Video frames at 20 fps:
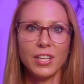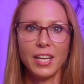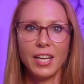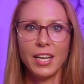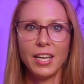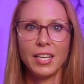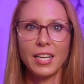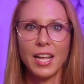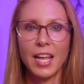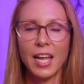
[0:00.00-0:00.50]

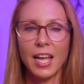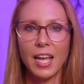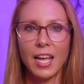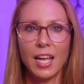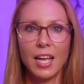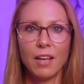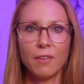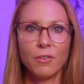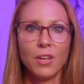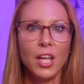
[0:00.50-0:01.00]
and
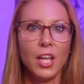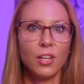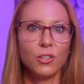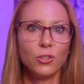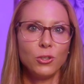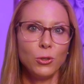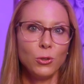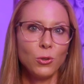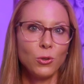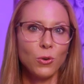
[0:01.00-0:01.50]
have
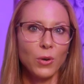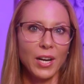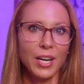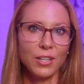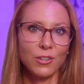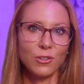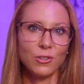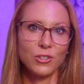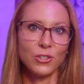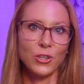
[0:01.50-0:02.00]

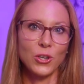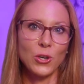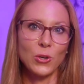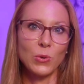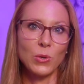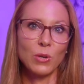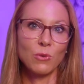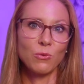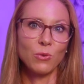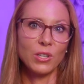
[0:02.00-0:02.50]
$2,000 or
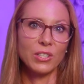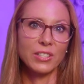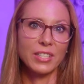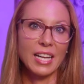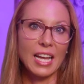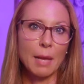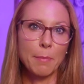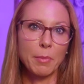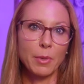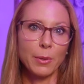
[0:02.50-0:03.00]
so of risk
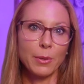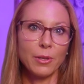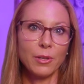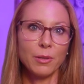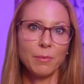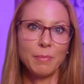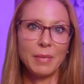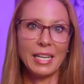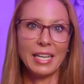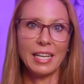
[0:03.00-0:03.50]

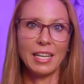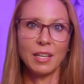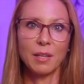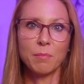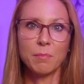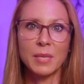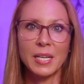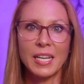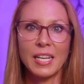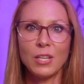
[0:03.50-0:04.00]
capital, meaning
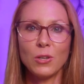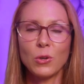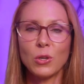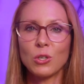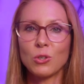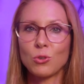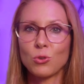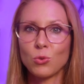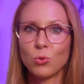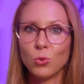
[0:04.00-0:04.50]
money you
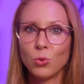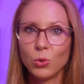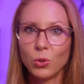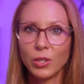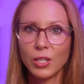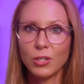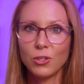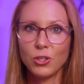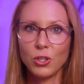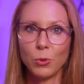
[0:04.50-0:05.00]
can
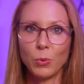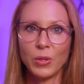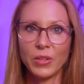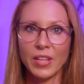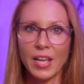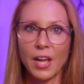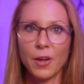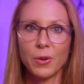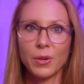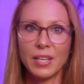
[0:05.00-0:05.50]
truly do
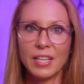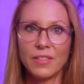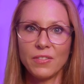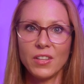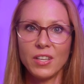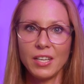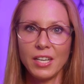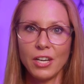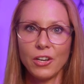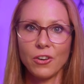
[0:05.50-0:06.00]
without in
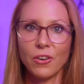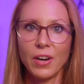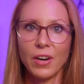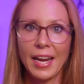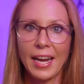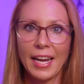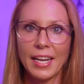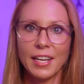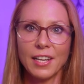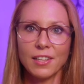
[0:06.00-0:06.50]
the near
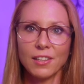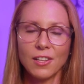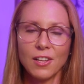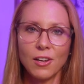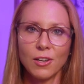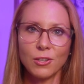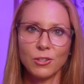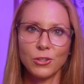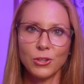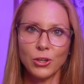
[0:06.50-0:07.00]
and
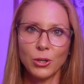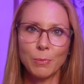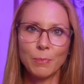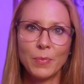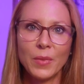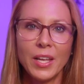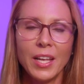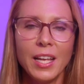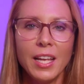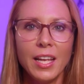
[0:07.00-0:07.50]
long
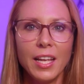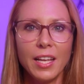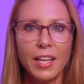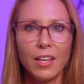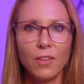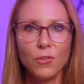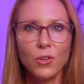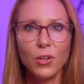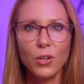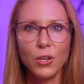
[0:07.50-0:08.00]
term.
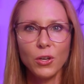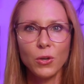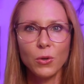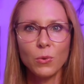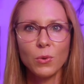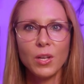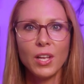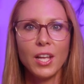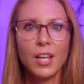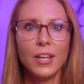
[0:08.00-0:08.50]
If you
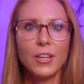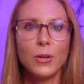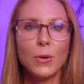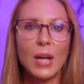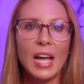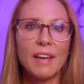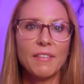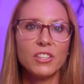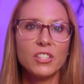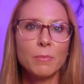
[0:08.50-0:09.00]
do, you
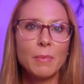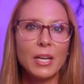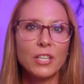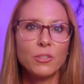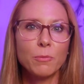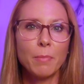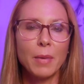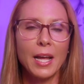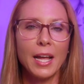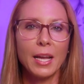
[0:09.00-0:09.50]
have as
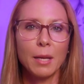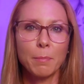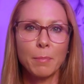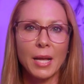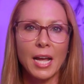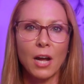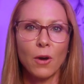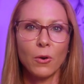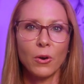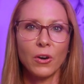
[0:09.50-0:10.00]
much buying
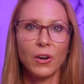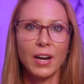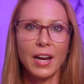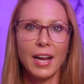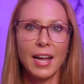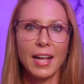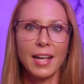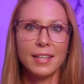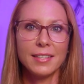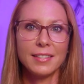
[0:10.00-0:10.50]
power
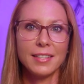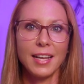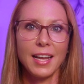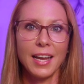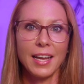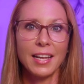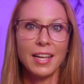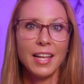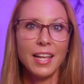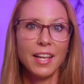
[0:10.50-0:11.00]
as
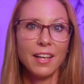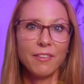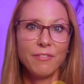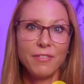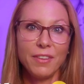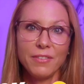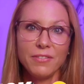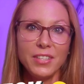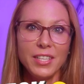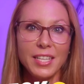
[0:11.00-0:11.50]
a
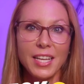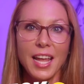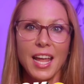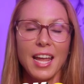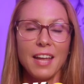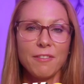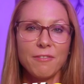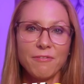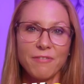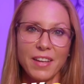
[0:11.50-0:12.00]

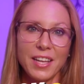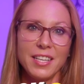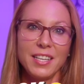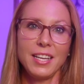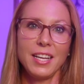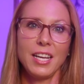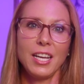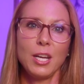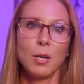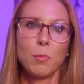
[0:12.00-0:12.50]
$50K
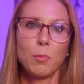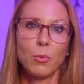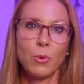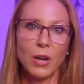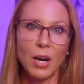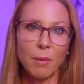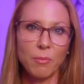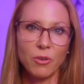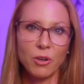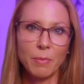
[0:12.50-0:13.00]
funded
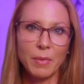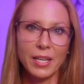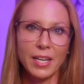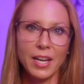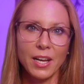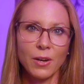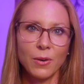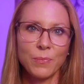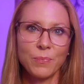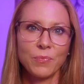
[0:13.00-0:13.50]
prop firm
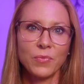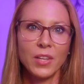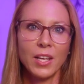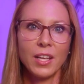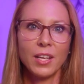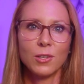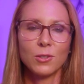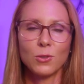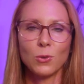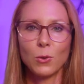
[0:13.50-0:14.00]
account.
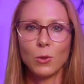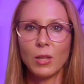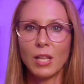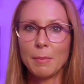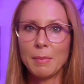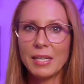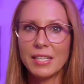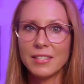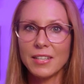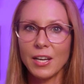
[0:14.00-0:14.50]
So let
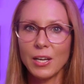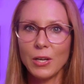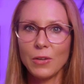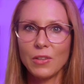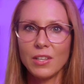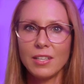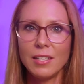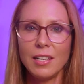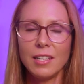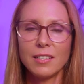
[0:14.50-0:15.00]
me tell you
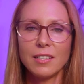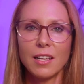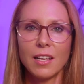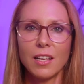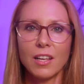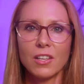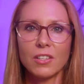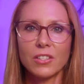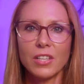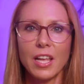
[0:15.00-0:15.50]
the
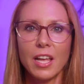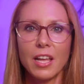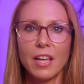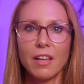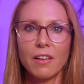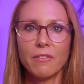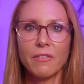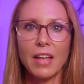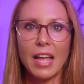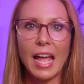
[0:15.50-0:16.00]
details
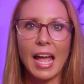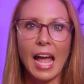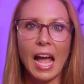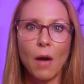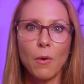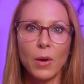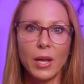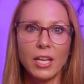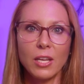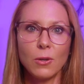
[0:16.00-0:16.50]
of
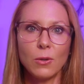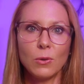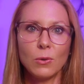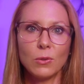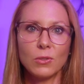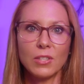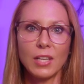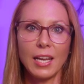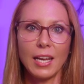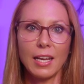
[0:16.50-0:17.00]
how I
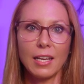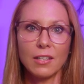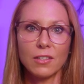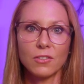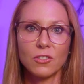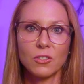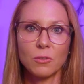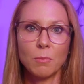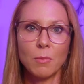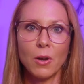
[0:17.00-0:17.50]
use a
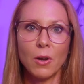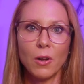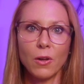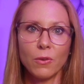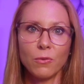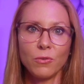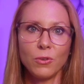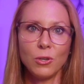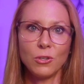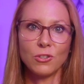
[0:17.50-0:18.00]

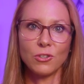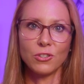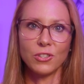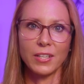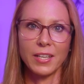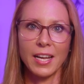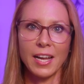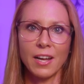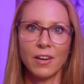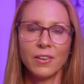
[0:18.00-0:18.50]
small futures
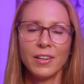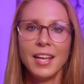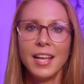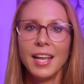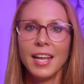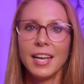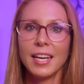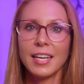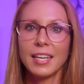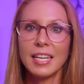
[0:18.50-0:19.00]
account,
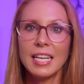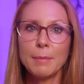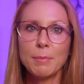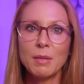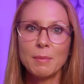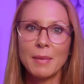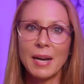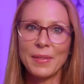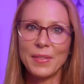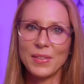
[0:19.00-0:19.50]
and keep
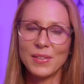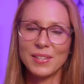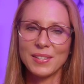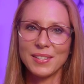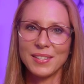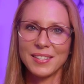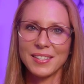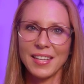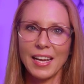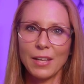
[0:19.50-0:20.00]
in mind that this
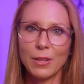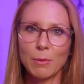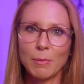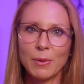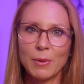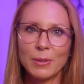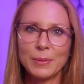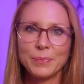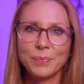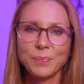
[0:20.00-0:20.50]
is scalable.